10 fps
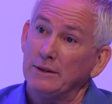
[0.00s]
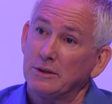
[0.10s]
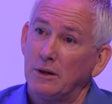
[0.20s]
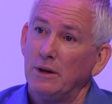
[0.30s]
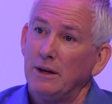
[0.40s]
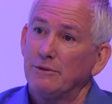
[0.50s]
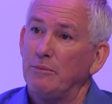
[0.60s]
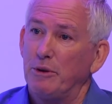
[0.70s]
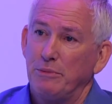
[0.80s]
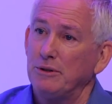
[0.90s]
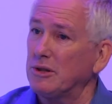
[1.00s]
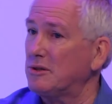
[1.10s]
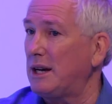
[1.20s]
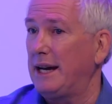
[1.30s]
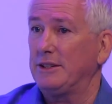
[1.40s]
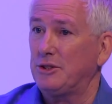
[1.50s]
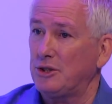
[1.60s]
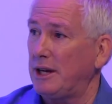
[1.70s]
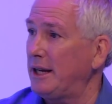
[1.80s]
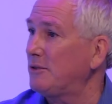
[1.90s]
So from the music side, it's
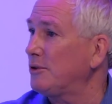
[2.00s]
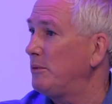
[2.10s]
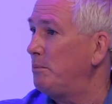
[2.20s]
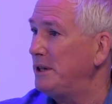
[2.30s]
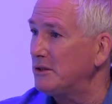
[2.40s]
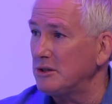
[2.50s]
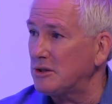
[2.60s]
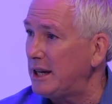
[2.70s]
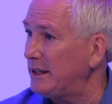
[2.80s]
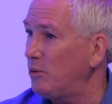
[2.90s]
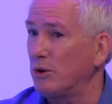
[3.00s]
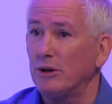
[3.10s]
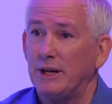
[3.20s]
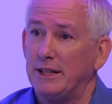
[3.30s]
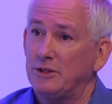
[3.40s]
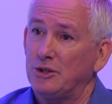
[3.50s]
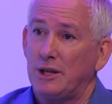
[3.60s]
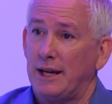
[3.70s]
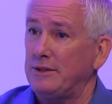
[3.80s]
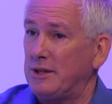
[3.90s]
changed. From the business side that we're in, it's
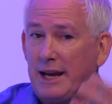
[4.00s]
changed.